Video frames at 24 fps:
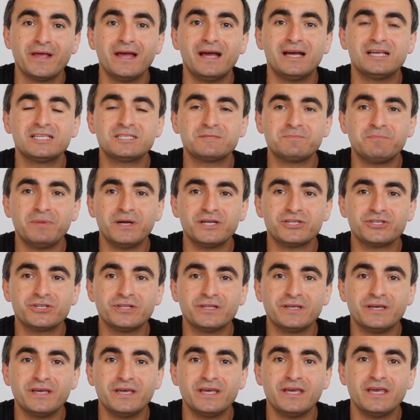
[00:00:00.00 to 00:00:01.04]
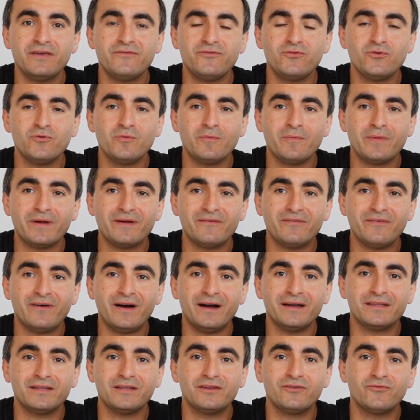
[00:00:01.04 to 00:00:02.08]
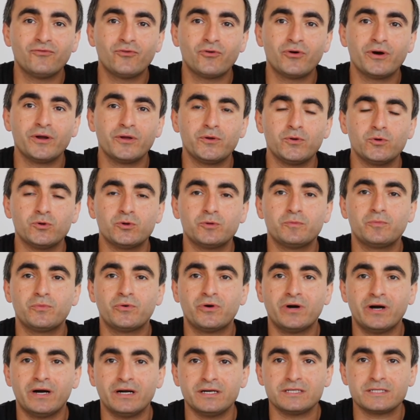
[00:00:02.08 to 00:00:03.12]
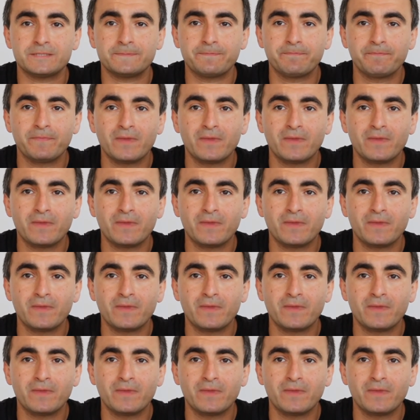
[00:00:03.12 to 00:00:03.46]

especially if you find it for a good price.